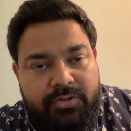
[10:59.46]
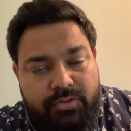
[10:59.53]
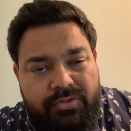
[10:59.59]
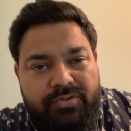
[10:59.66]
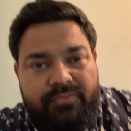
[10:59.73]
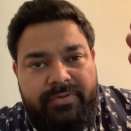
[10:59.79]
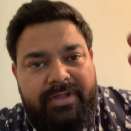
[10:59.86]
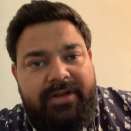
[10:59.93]
do
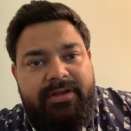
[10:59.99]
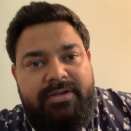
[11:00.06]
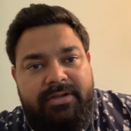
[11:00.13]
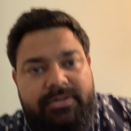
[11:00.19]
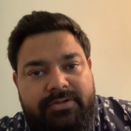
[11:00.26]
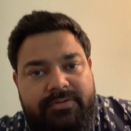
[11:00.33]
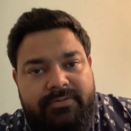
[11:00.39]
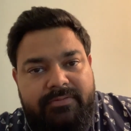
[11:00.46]
you really
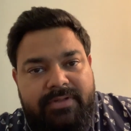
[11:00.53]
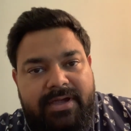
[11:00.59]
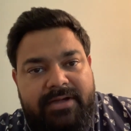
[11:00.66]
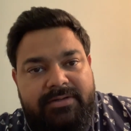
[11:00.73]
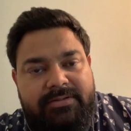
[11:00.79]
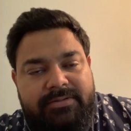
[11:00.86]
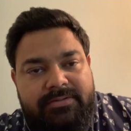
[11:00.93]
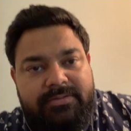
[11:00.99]
need to do
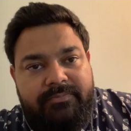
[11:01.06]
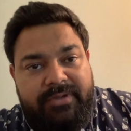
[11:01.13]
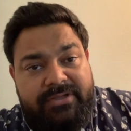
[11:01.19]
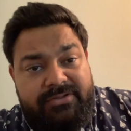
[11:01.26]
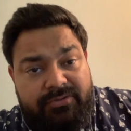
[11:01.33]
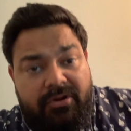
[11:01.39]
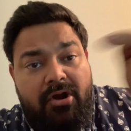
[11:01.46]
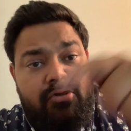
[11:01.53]
that
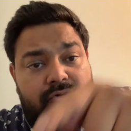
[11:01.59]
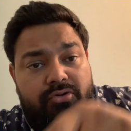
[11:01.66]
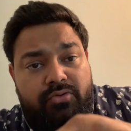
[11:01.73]
because in order to